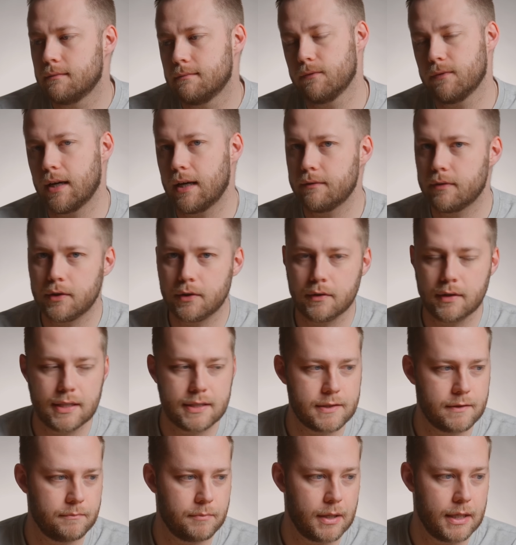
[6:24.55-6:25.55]
500
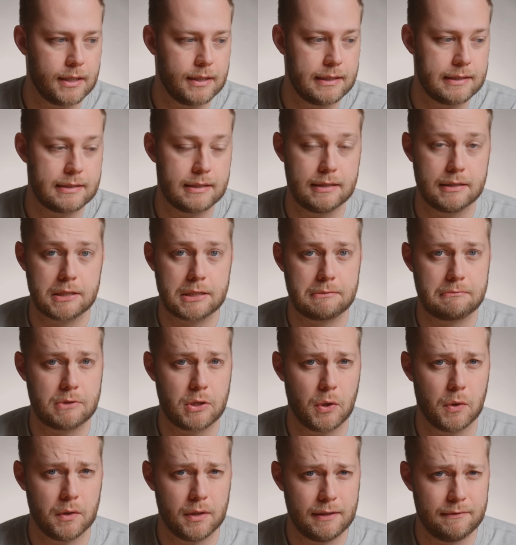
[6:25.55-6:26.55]
nits of brightness is
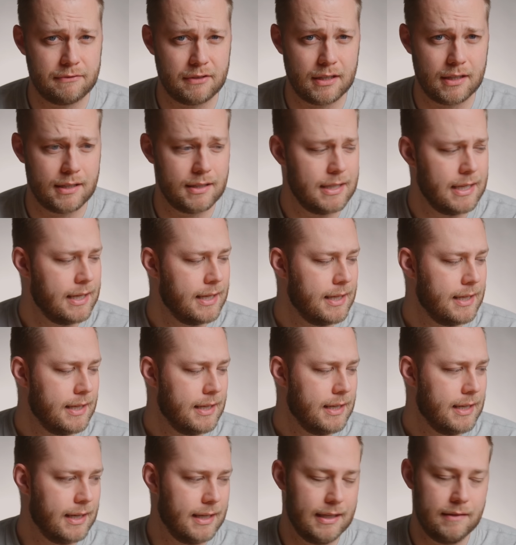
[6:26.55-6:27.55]
totally fine.
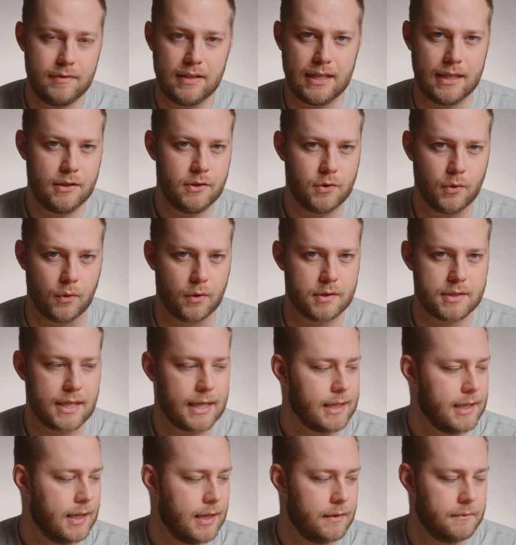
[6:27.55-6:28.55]
And even indoors, I
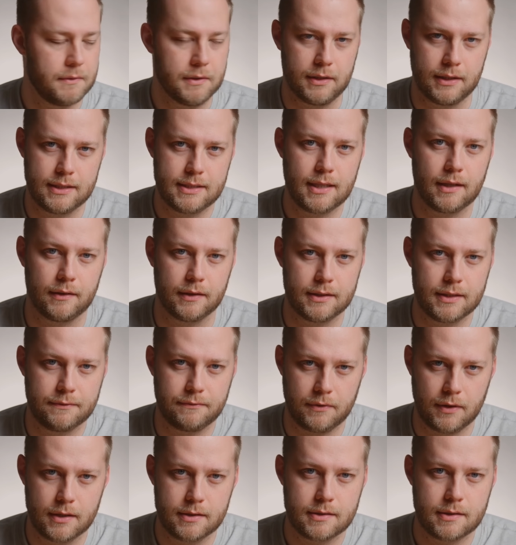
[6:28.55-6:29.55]
can't really tell a
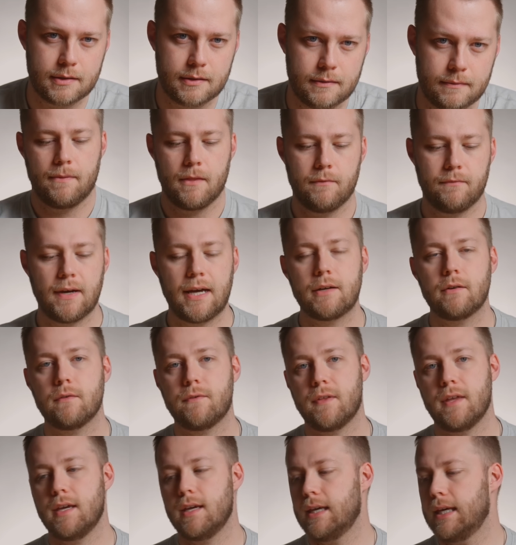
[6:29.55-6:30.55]
difference. The final
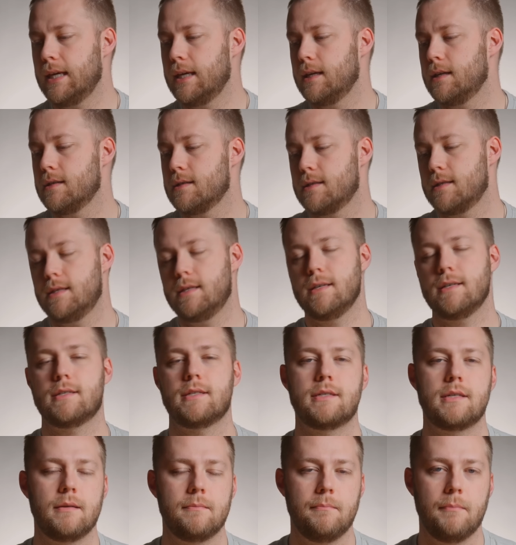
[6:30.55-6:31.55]
thing is
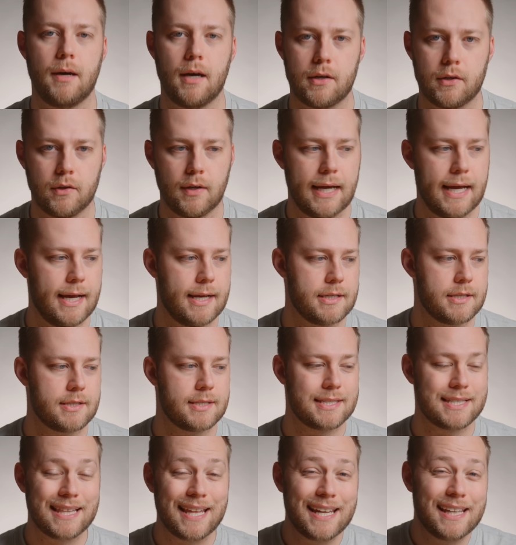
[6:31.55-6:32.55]
this model has
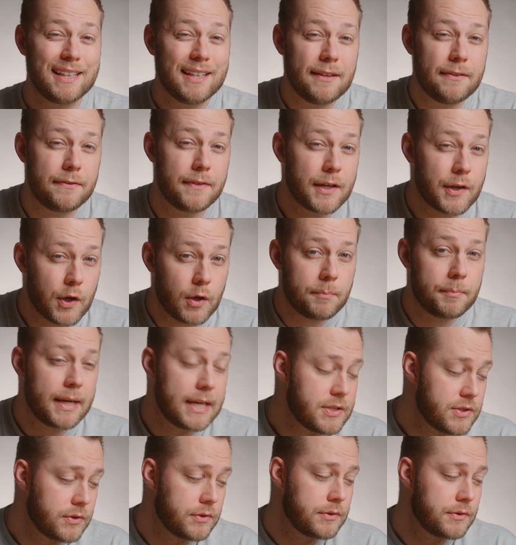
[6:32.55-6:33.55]
slightly thicker
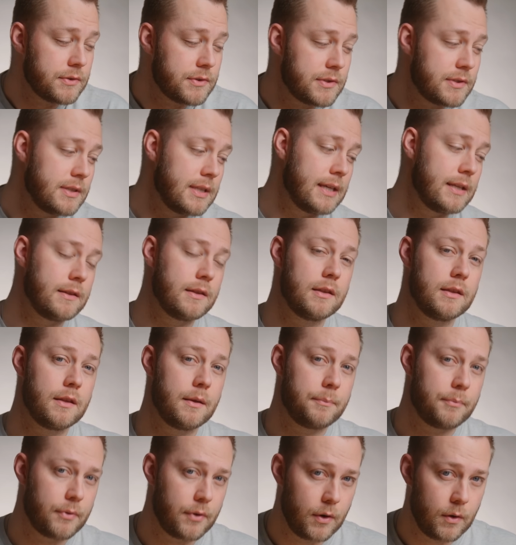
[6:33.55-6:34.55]
bezels than the
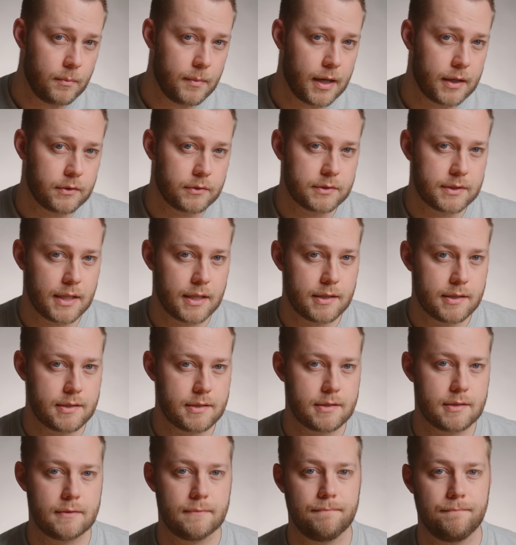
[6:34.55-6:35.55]
Pro model
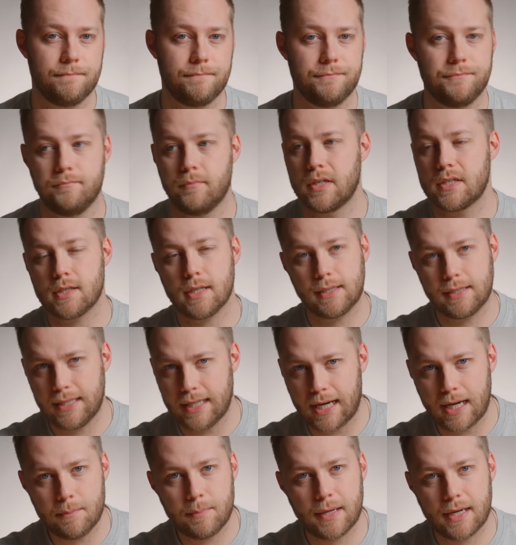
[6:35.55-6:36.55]
does, much like the
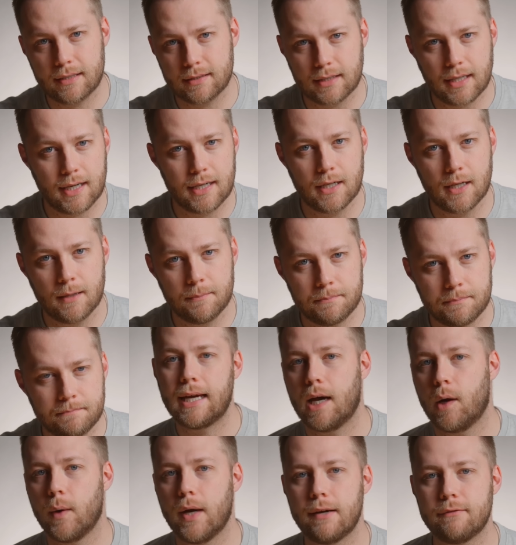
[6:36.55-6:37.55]
iPad lineup.
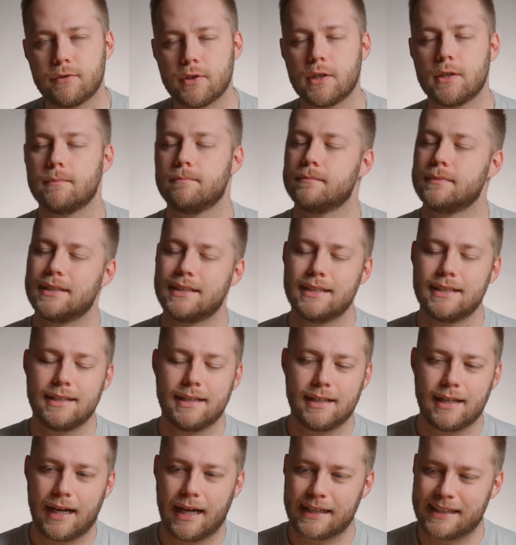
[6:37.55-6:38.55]
However,
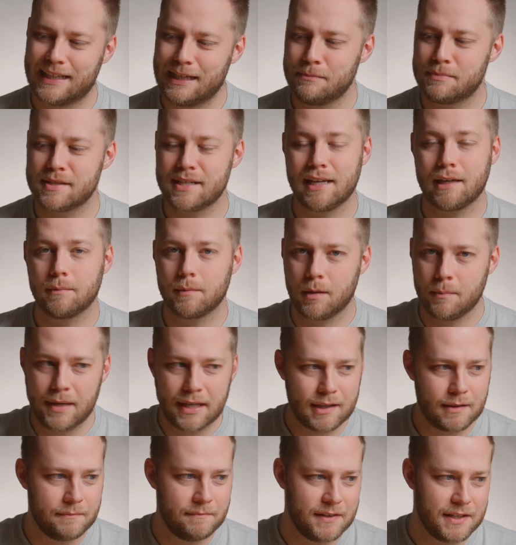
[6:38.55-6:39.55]
I keep saying I'm gonna
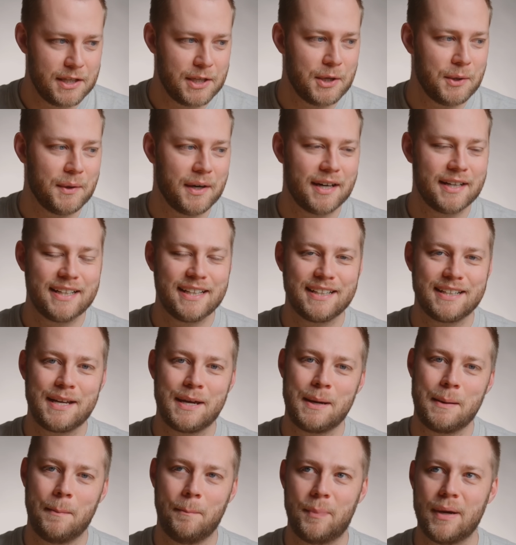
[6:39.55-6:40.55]
make a video on it,
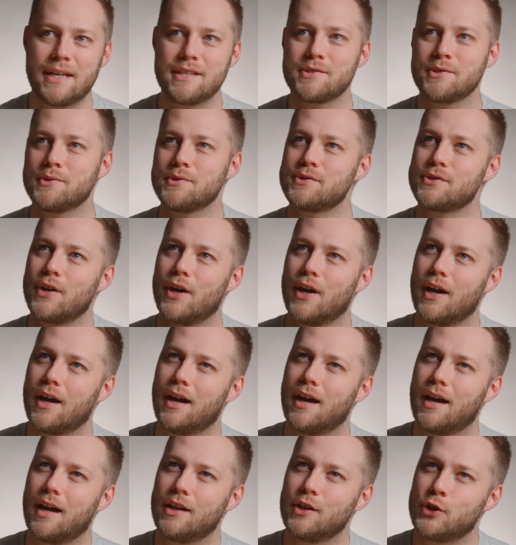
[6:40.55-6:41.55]
bezels
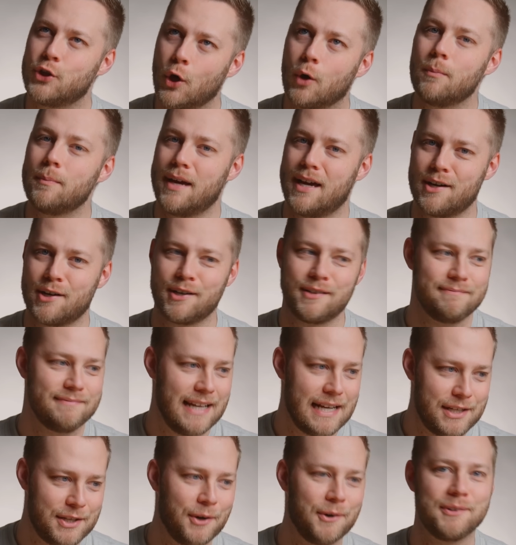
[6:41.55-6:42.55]
don't matter,
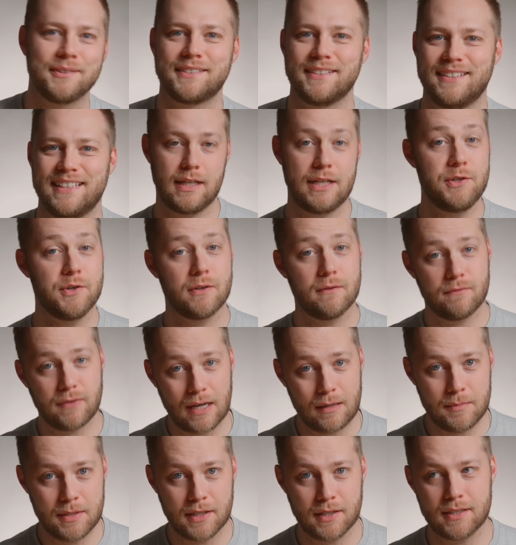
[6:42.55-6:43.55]
they don't. And you can
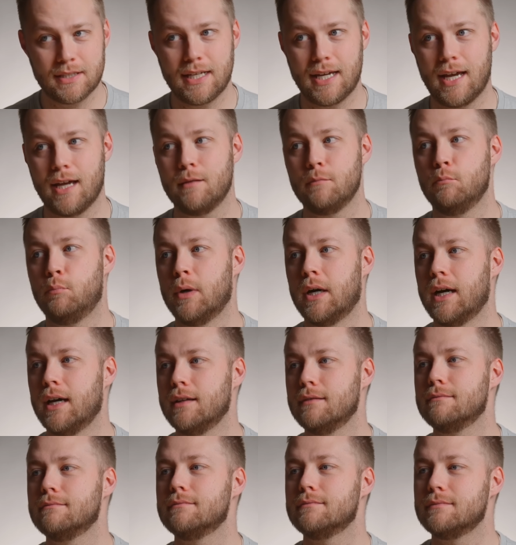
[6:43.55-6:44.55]
fight me on that, but
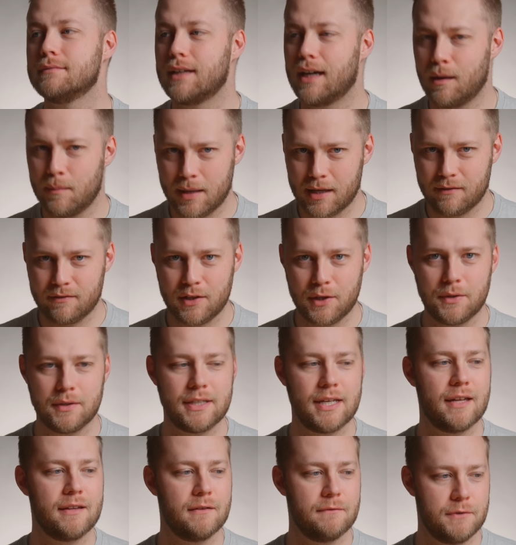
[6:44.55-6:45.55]
I'll make a video on
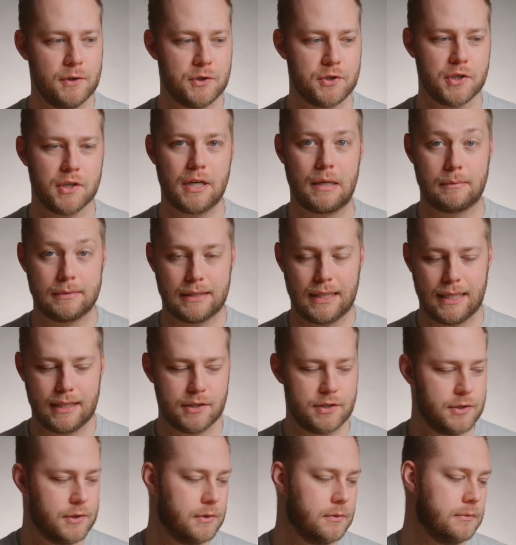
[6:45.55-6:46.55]
that in the future, I would like
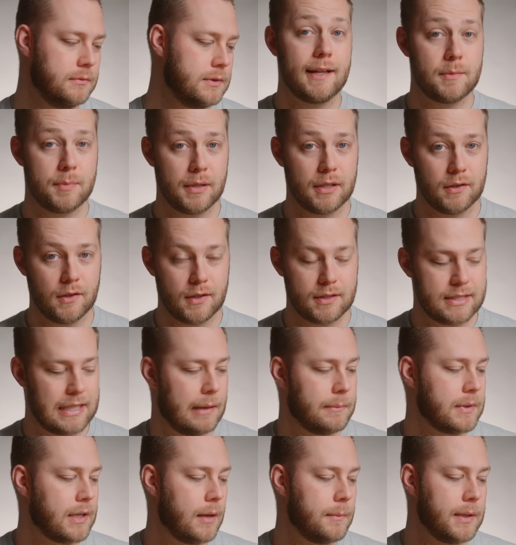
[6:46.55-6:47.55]
to. It's been a long
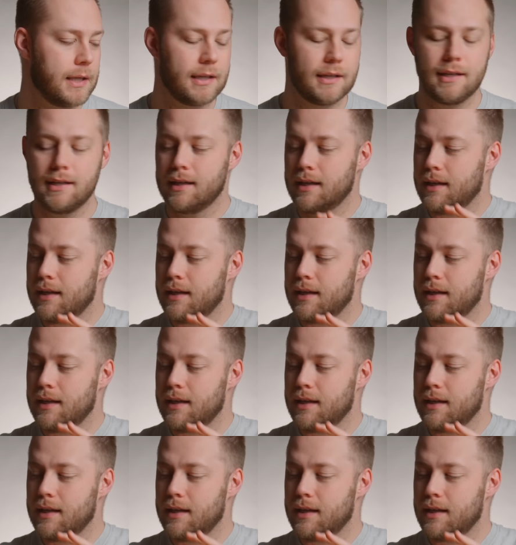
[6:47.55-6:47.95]
time coming.